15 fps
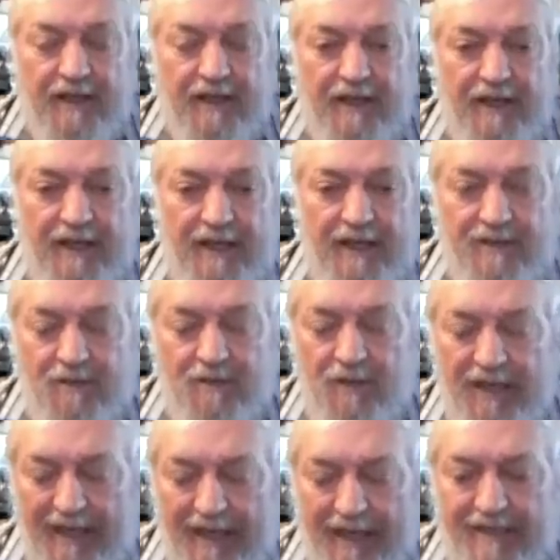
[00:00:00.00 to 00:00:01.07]
I just want
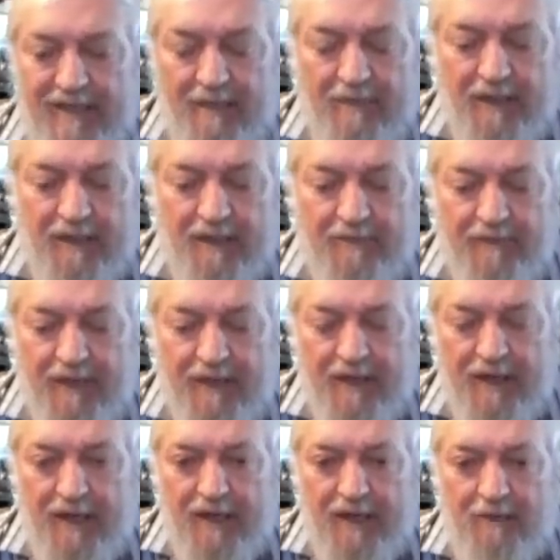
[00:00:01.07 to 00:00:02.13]
to add something.
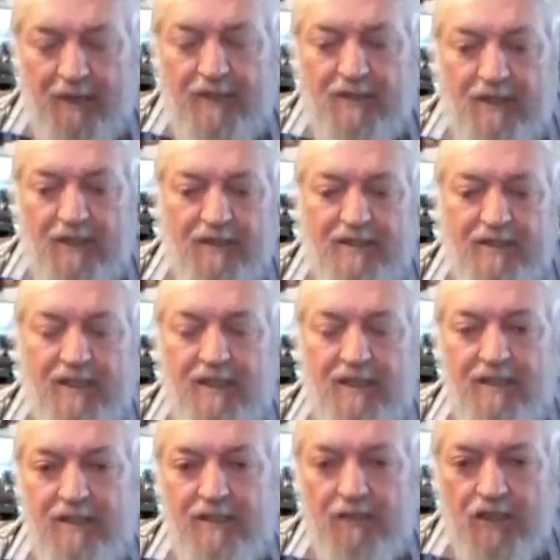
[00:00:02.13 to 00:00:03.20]
I went to go and see
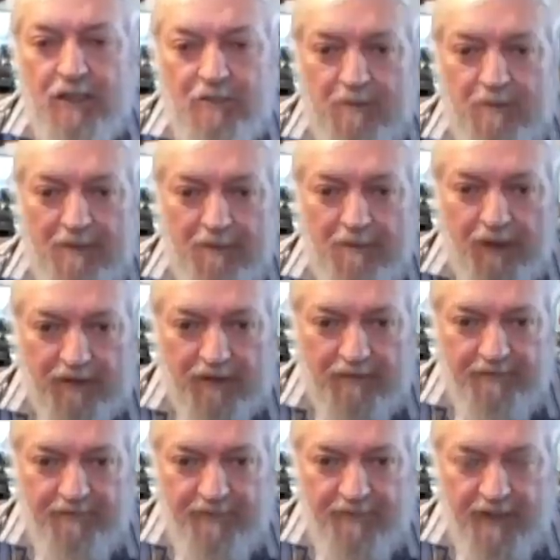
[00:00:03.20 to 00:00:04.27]
these new ships being built.
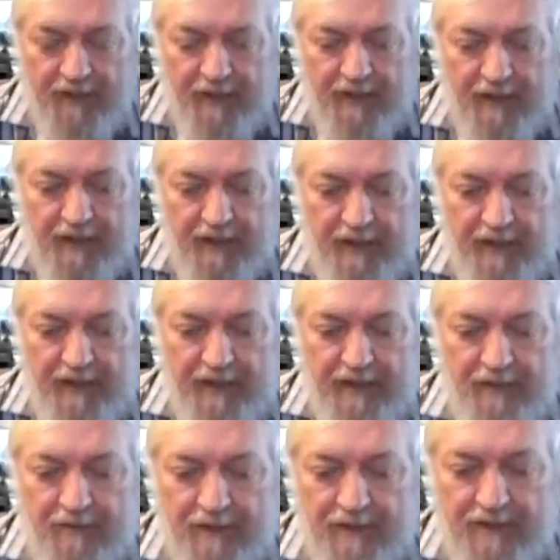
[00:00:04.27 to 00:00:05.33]

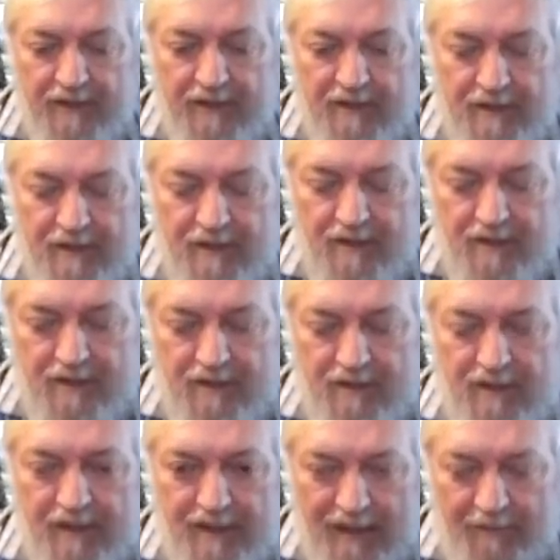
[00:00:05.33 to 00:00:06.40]
There was
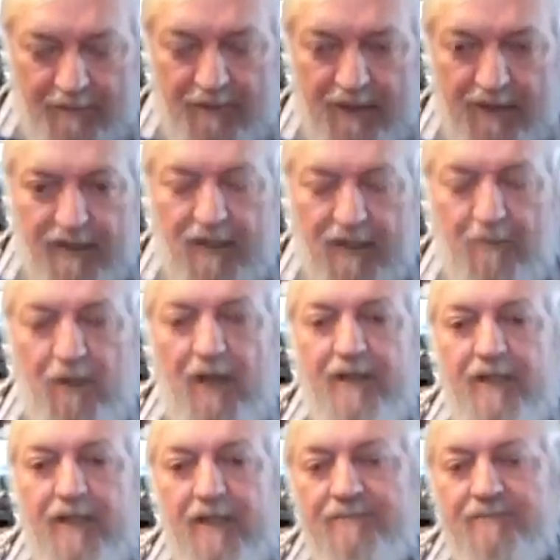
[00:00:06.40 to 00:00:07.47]
a captain and a
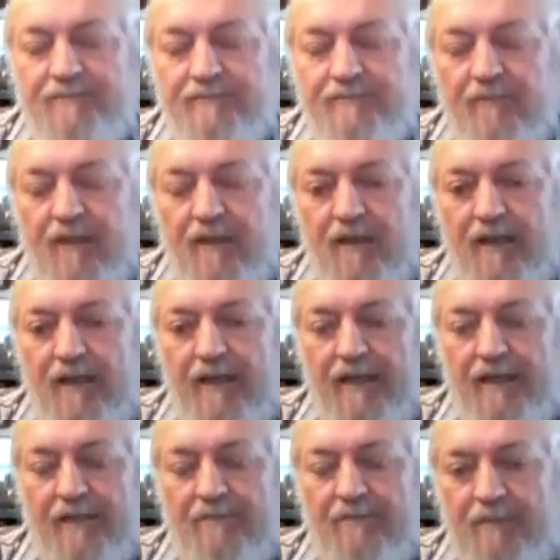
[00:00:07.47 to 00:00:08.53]
commander
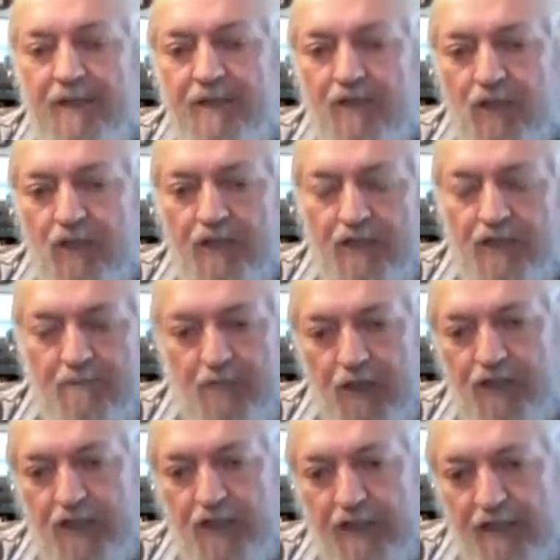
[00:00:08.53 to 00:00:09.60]
in charge of the
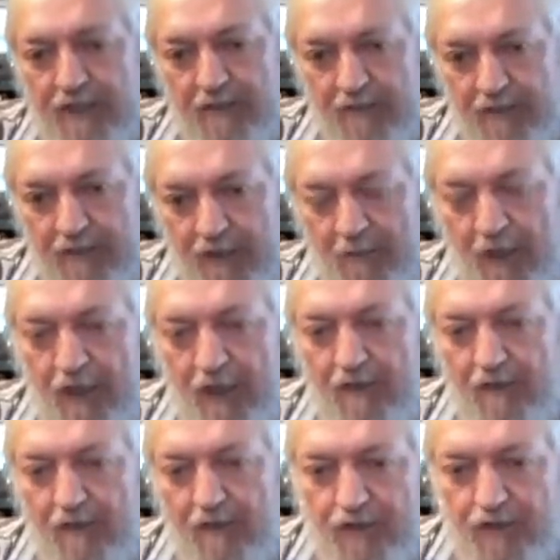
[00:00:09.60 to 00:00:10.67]
project, and the commander of
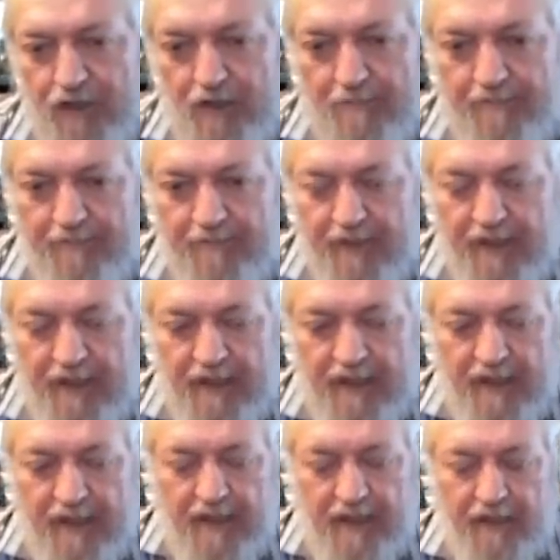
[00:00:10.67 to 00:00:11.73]
the first ship.
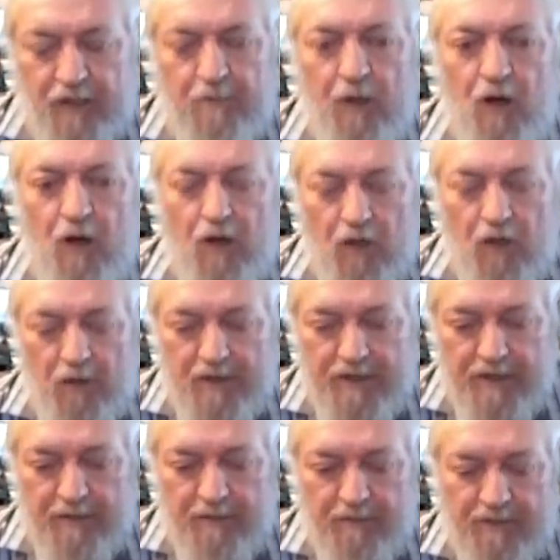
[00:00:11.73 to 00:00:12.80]
Debocho was
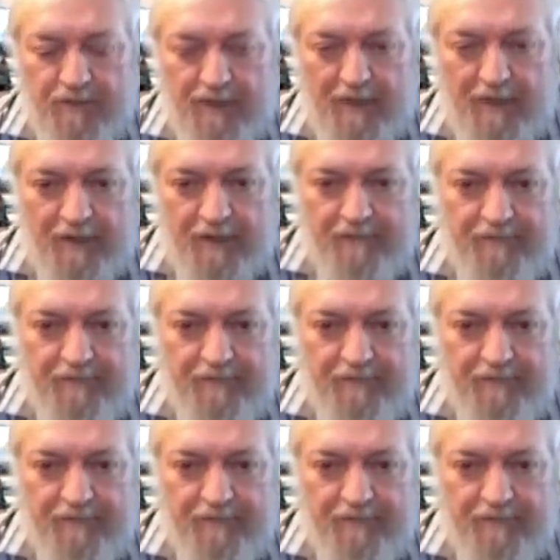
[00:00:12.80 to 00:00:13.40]
the captain.